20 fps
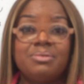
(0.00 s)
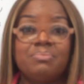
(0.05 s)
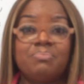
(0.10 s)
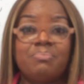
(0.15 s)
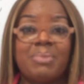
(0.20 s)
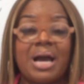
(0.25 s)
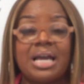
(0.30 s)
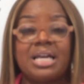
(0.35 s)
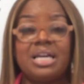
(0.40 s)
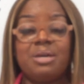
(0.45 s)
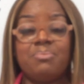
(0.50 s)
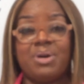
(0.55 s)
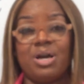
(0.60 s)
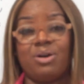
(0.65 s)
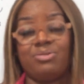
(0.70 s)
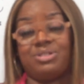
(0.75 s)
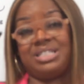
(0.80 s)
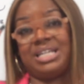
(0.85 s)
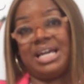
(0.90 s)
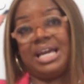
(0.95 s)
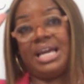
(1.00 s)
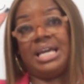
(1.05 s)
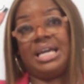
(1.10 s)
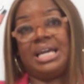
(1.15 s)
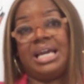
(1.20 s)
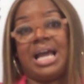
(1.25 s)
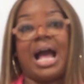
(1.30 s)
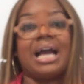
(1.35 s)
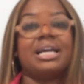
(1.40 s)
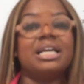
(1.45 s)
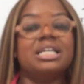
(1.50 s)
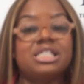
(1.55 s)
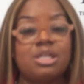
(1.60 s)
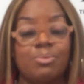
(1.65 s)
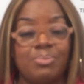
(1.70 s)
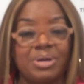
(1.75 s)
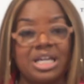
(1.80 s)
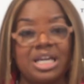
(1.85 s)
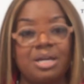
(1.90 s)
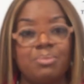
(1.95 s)
my email thing, I get
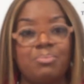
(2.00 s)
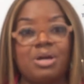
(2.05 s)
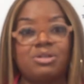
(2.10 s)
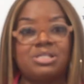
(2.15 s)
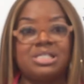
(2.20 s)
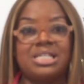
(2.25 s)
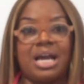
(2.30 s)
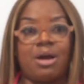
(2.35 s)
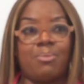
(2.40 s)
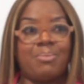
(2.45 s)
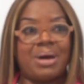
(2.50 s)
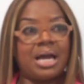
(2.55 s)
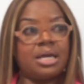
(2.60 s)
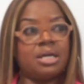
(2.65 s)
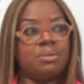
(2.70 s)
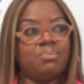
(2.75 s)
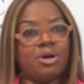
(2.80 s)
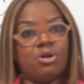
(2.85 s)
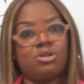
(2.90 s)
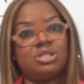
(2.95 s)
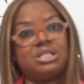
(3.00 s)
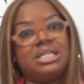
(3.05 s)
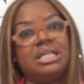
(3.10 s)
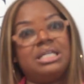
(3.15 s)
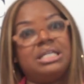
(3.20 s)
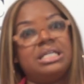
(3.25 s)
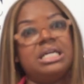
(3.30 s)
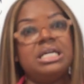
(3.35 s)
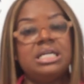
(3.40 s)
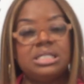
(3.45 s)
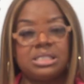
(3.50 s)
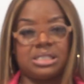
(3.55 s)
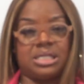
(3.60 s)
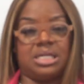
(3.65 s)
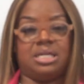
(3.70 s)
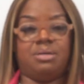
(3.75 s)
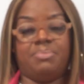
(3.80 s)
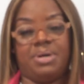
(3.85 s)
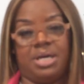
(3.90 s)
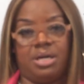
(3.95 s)
so many emails now, my email deletes
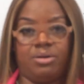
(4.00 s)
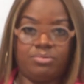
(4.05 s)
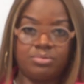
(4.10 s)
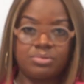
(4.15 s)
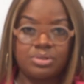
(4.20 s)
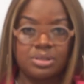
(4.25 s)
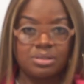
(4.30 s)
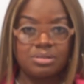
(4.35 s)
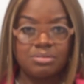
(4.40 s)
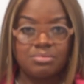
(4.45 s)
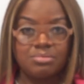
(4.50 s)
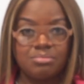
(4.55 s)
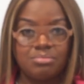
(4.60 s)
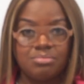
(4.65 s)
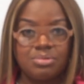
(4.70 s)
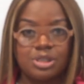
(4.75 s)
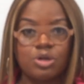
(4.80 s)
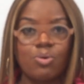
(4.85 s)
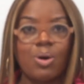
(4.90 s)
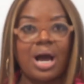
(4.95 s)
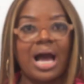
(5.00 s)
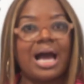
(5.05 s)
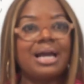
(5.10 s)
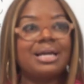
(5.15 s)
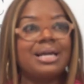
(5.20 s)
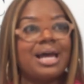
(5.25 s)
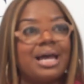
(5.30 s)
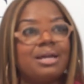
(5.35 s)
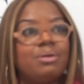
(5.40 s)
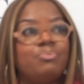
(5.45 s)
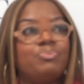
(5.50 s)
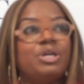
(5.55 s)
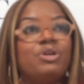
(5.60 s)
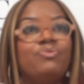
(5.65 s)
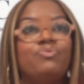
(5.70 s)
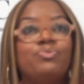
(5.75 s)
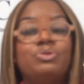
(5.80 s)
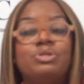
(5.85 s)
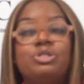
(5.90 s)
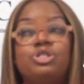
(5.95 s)
emails. So I got to
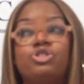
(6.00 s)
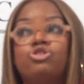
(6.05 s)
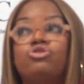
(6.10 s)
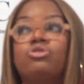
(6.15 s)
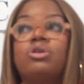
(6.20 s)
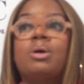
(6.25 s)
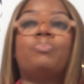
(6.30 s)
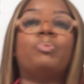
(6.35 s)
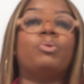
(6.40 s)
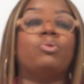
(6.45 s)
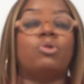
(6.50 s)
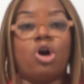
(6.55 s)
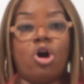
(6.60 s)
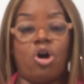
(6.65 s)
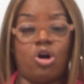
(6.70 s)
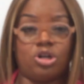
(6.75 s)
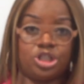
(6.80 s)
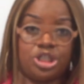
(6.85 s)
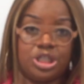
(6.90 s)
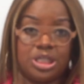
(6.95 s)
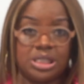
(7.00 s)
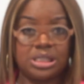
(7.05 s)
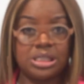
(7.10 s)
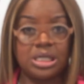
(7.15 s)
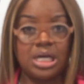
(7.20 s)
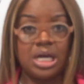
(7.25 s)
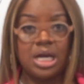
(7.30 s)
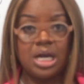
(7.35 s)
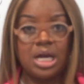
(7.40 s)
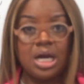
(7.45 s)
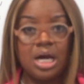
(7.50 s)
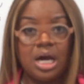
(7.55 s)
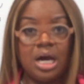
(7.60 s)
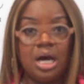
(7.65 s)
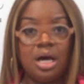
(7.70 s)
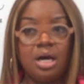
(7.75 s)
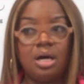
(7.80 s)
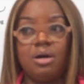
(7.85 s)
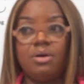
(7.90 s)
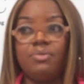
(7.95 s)
be triple cautious
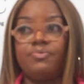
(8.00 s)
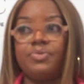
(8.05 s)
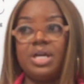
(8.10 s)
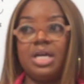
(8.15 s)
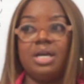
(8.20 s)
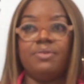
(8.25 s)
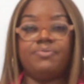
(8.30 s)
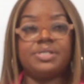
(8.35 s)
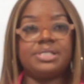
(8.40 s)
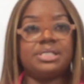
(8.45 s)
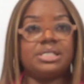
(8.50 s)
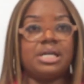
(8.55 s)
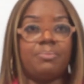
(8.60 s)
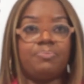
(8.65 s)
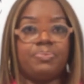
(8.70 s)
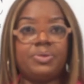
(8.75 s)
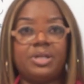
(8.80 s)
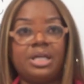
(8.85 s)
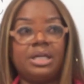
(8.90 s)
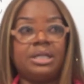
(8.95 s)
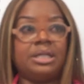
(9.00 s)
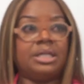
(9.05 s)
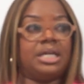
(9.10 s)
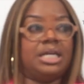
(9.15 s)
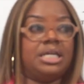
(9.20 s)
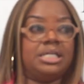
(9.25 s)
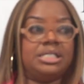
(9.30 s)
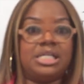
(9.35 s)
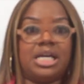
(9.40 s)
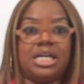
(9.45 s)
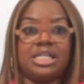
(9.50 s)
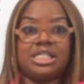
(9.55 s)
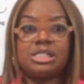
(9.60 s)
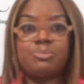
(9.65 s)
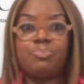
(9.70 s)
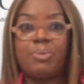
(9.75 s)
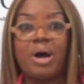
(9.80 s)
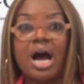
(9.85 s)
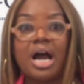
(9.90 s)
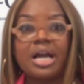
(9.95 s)
of if something is
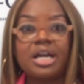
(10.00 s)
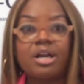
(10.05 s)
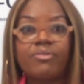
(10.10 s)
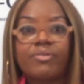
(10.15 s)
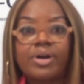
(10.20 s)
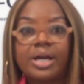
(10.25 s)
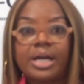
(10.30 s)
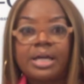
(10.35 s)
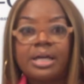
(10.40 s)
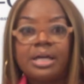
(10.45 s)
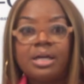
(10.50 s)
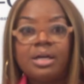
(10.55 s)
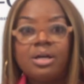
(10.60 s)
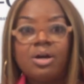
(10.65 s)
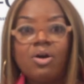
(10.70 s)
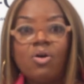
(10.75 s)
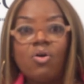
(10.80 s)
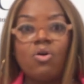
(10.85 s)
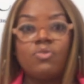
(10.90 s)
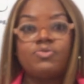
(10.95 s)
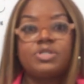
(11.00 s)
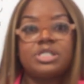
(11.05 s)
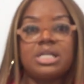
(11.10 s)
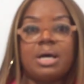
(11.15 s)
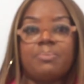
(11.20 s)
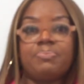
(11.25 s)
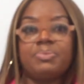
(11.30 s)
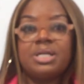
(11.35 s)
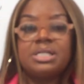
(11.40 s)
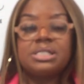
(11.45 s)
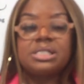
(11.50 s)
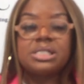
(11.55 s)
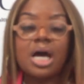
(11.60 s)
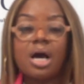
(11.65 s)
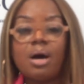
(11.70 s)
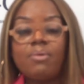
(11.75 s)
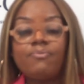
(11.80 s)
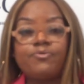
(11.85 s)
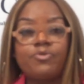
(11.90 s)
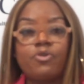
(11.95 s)
expiring or if something's
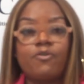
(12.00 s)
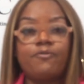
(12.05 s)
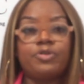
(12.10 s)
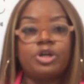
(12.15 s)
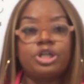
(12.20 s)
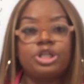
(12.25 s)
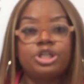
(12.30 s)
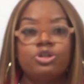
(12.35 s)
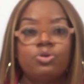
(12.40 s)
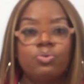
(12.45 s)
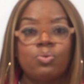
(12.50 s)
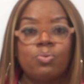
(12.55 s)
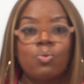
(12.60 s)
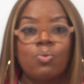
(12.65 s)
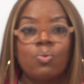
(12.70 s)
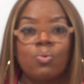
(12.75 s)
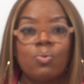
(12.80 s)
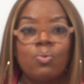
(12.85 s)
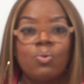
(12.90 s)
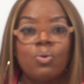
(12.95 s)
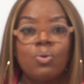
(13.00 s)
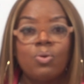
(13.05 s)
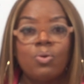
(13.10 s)
up for renewal.